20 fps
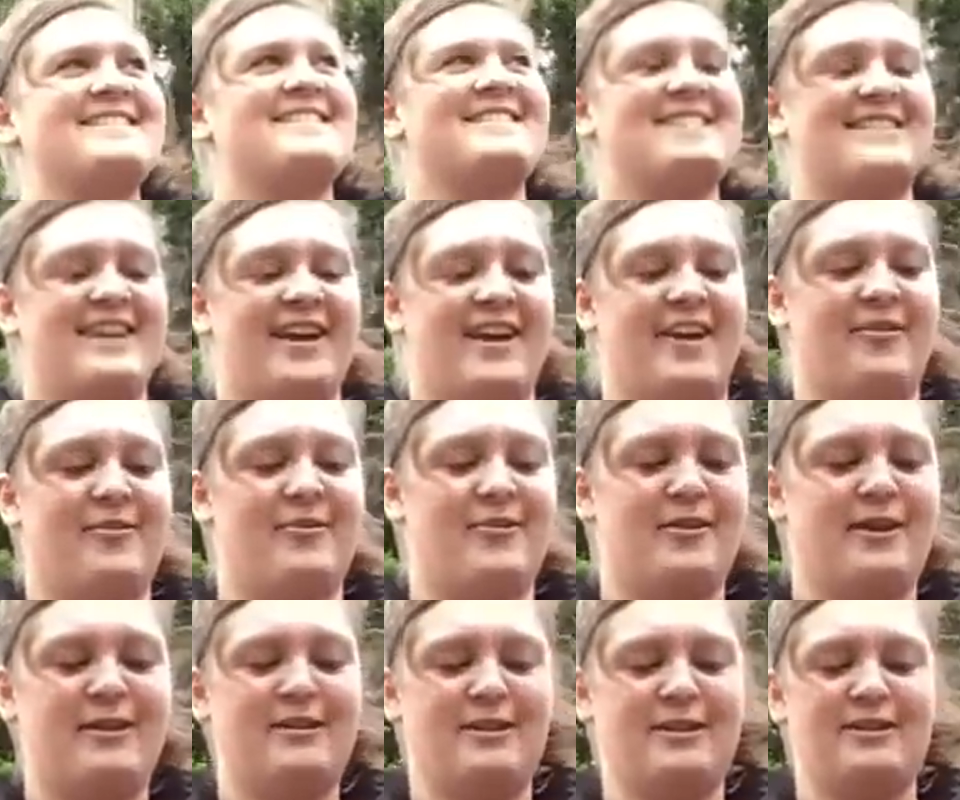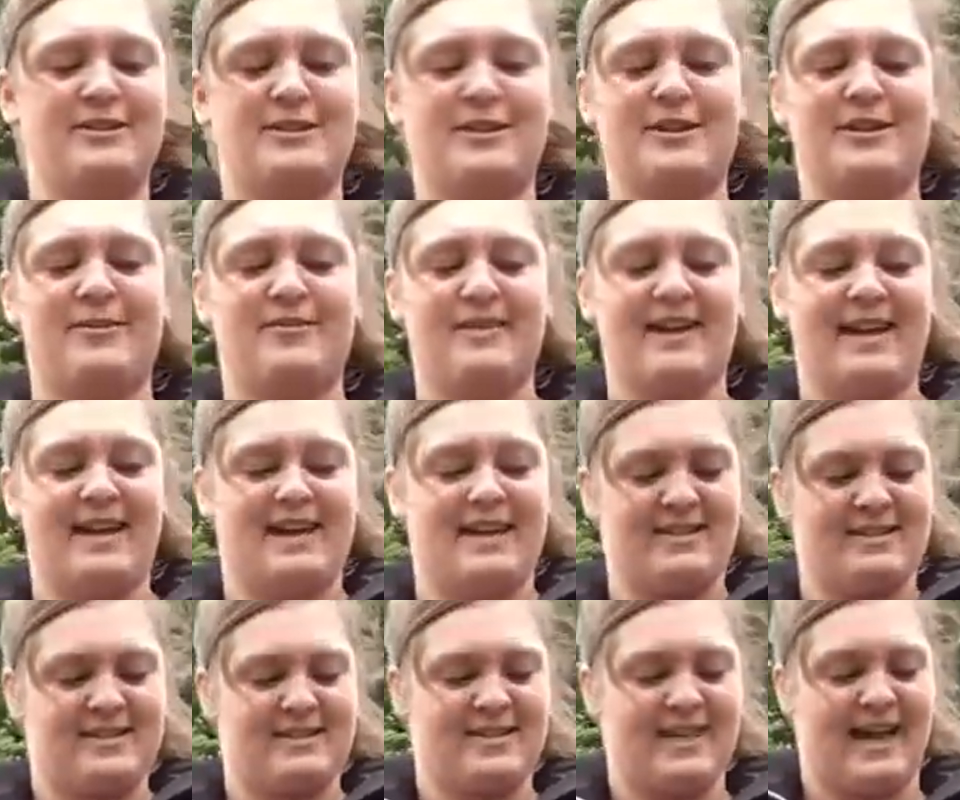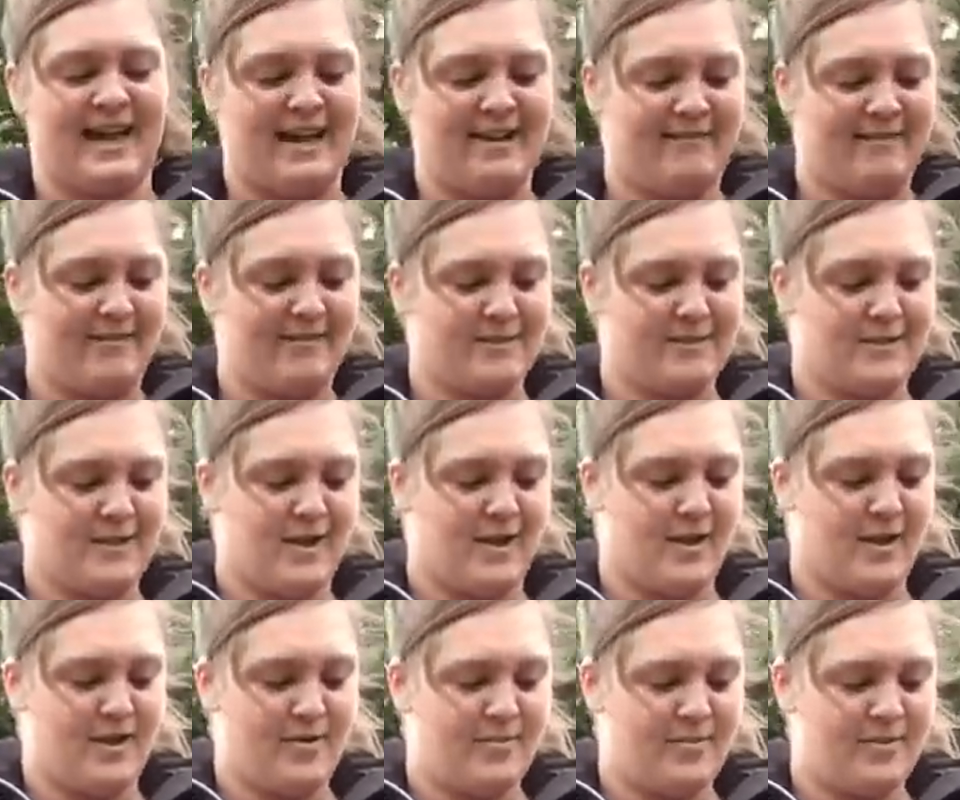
So all I'm going to do is tie it around the top.